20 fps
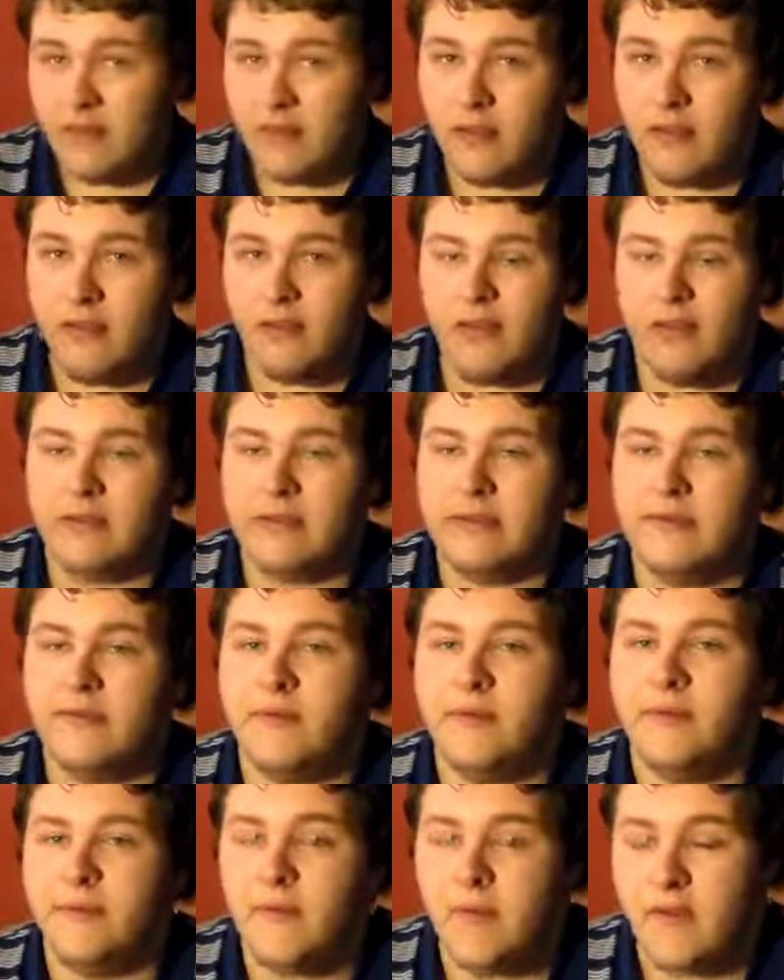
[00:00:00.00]
Uh,
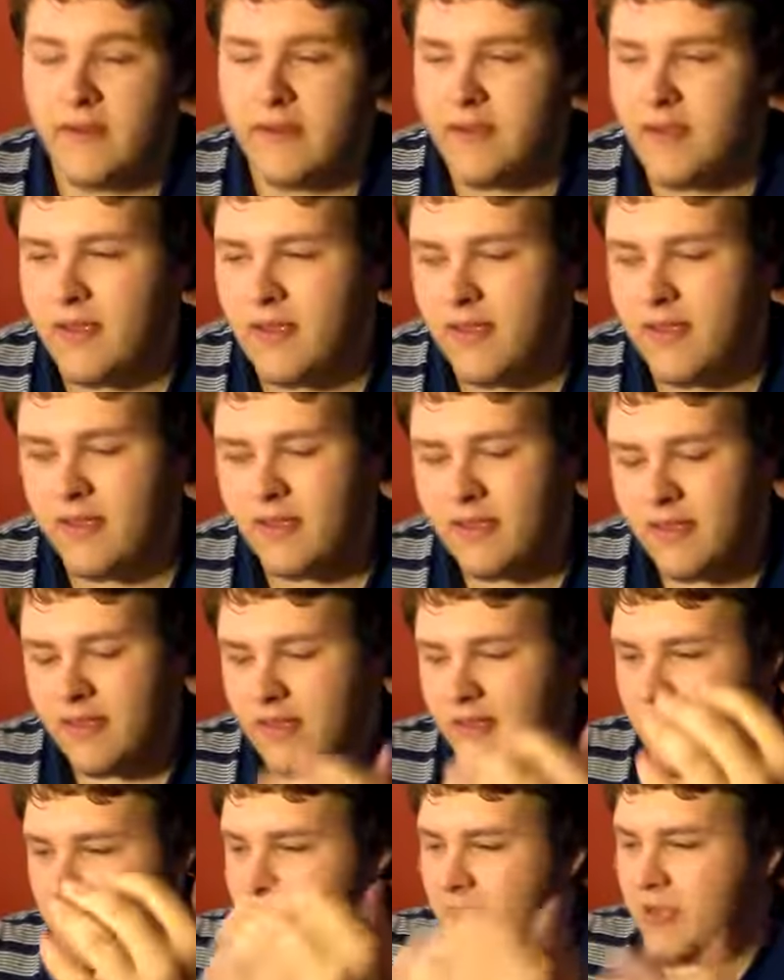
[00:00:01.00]
but uh,
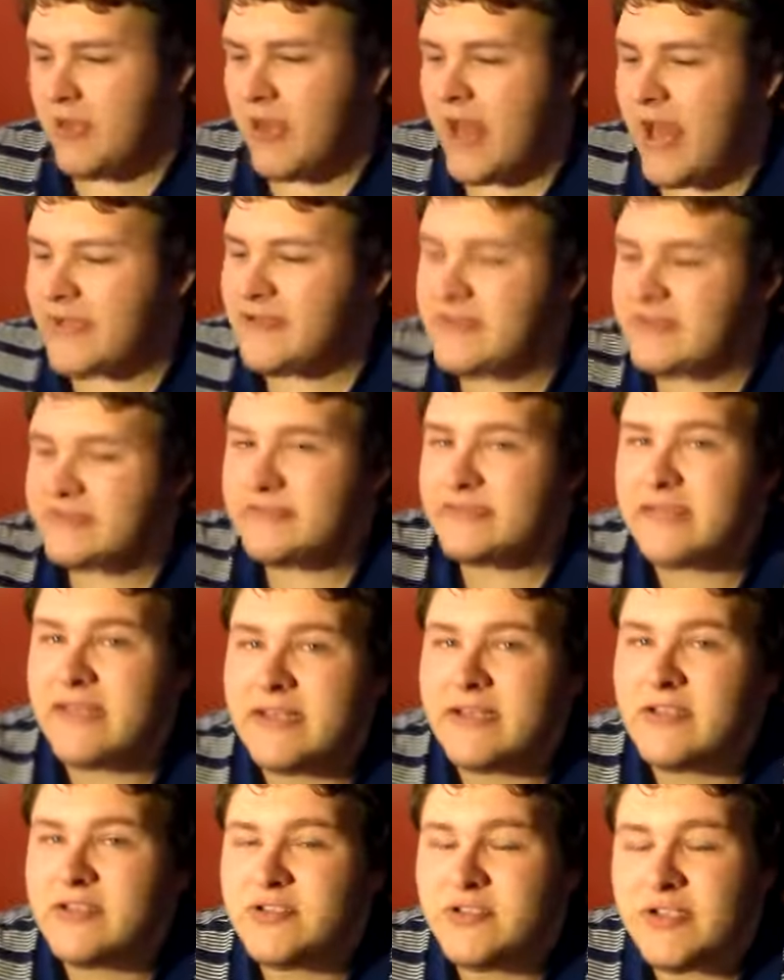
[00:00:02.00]
I just
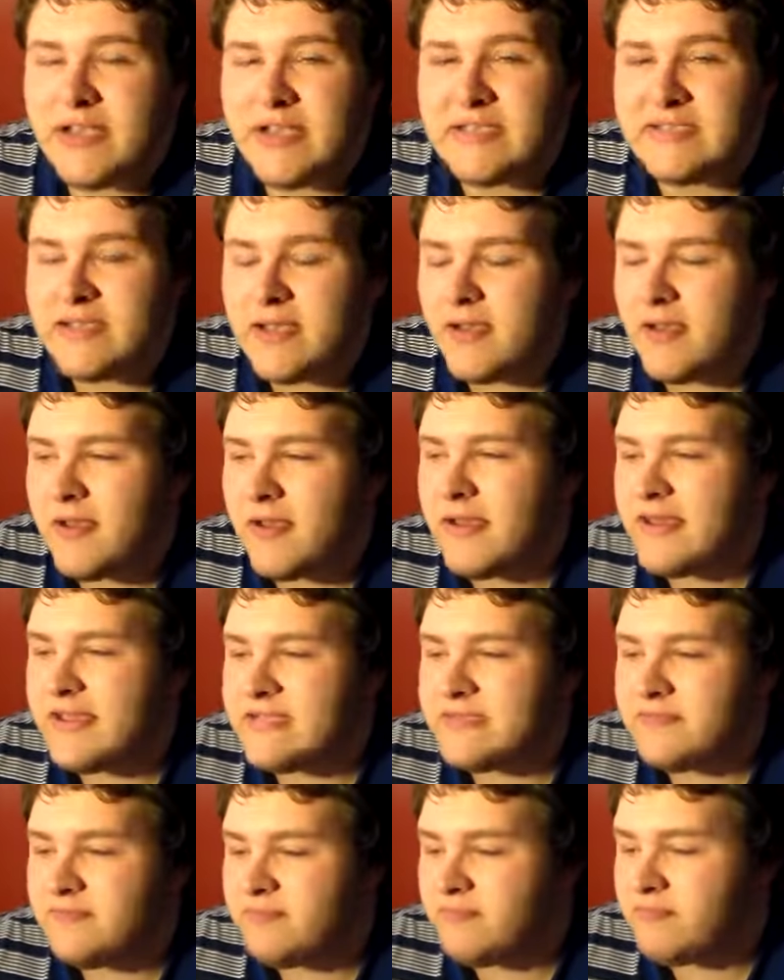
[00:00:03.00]
and his uh, his